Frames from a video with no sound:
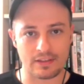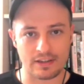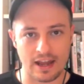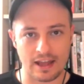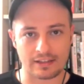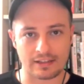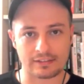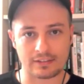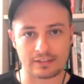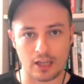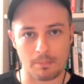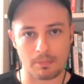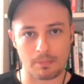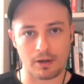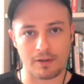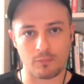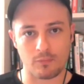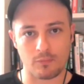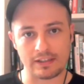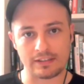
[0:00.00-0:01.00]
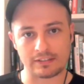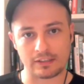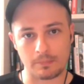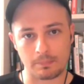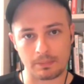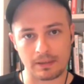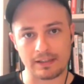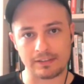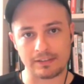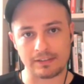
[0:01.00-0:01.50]
the next couple of weeks, so
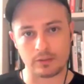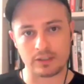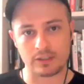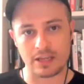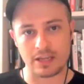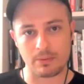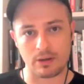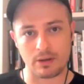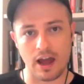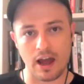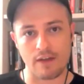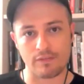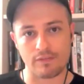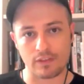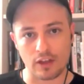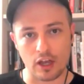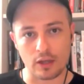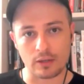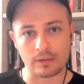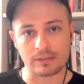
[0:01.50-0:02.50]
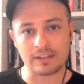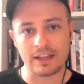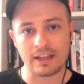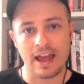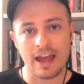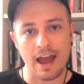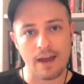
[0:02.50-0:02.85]
please do keep an eye out for those.